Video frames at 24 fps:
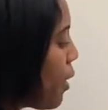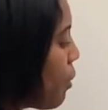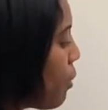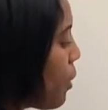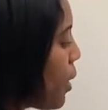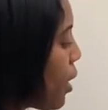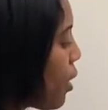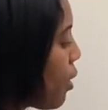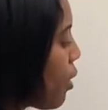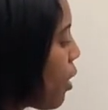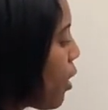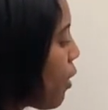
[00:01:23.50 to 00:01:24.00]

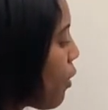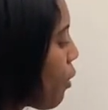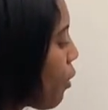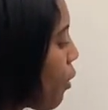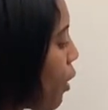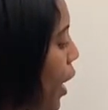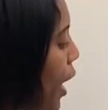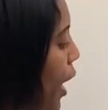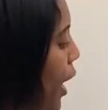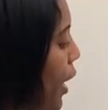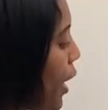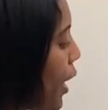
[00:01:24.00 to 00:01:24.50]
middle of
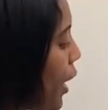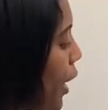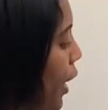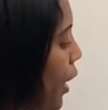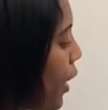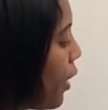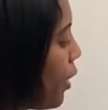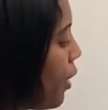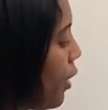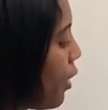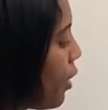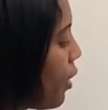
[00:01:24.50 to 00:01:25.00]

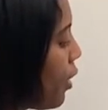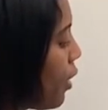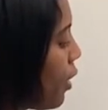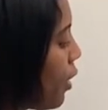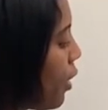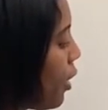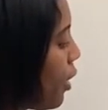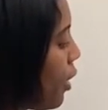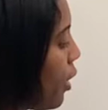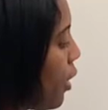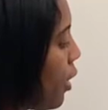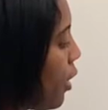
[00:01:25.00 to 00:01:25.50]
writing,
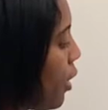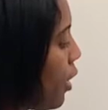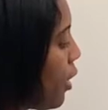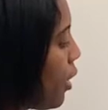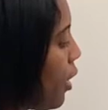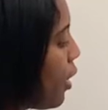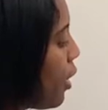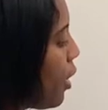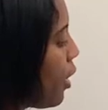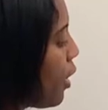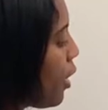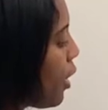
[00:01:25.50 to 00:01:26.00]

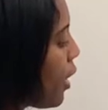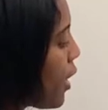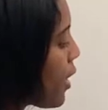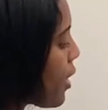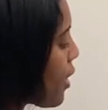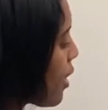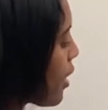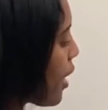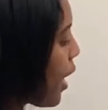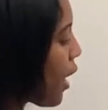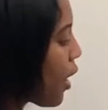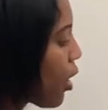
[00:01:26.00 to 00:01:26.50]
it's
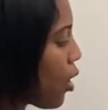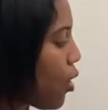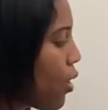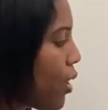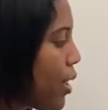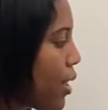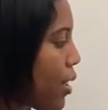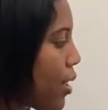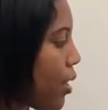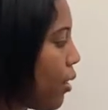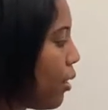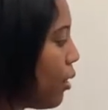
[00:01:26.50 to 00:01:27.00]
not going
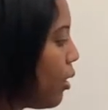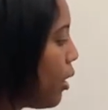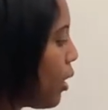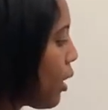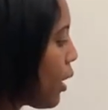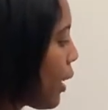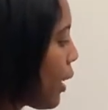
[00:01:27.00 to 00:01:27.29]
to look